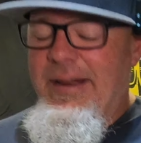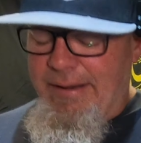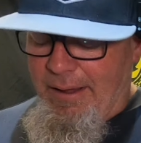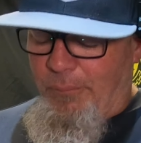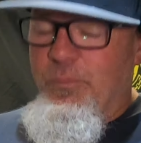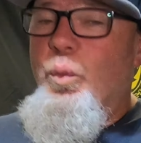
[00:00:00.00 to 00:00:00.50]

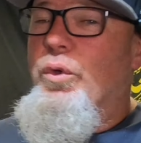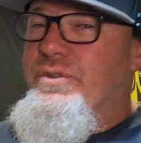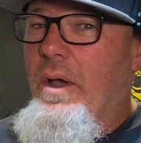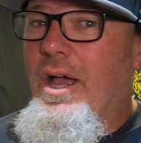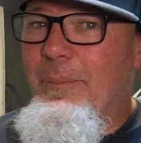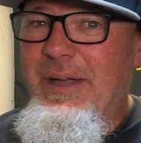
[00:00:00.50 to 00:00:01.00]
Now, we'll
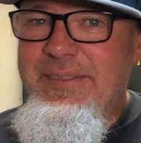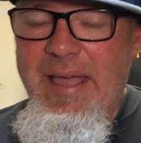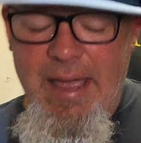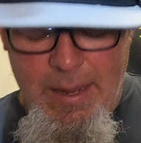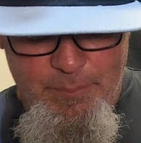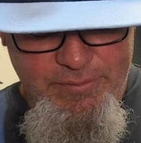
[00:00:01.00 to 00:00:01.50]
talk about the
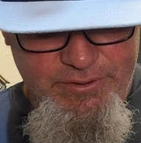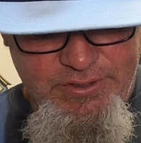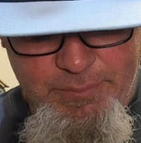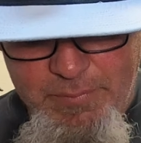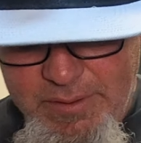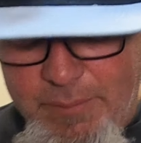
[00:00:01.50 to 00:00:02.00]
app in just
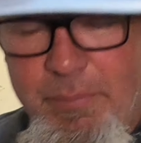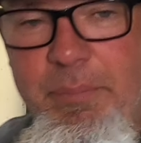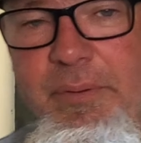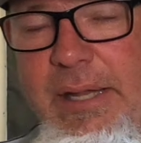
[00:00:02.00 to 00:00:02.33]
a minute, but